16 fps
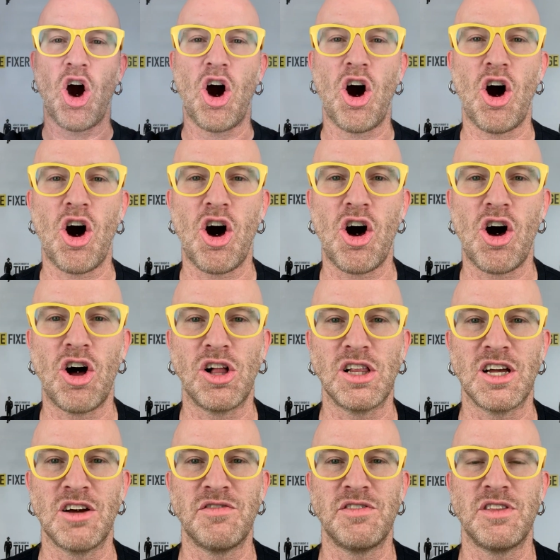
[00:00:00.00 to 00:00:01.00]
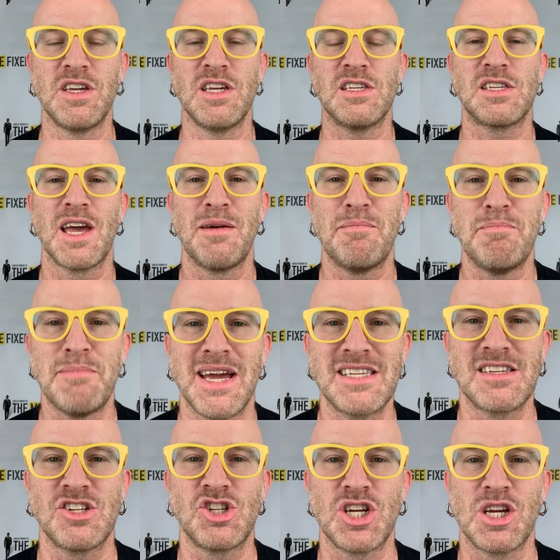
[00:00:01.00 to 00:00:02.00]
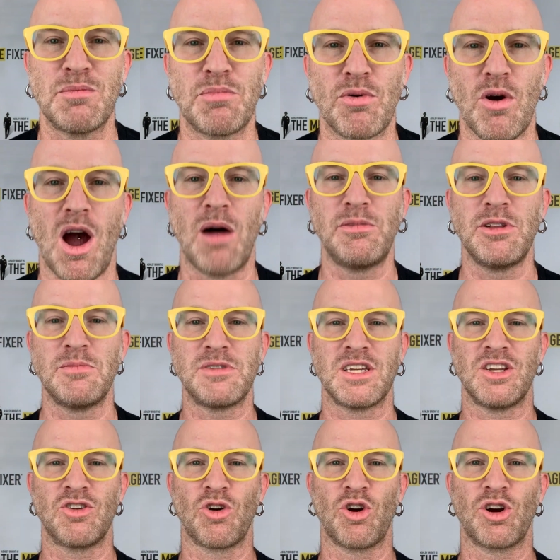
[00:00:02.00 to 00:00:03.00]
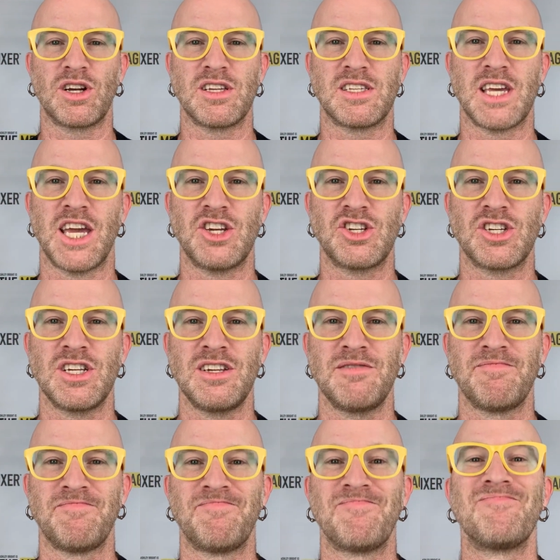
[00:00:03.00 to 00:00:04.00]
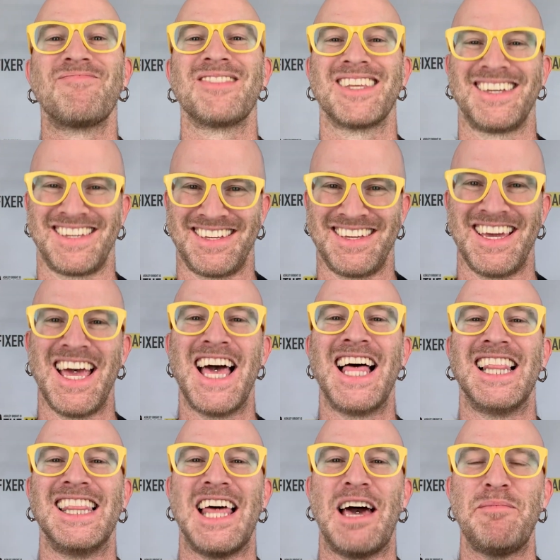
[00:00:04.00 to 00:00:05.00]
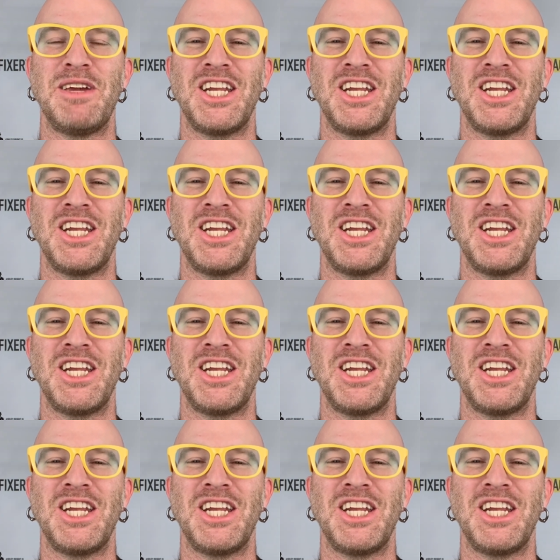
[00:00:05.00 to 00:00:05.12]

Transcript: all of these messaging problems in your organization, let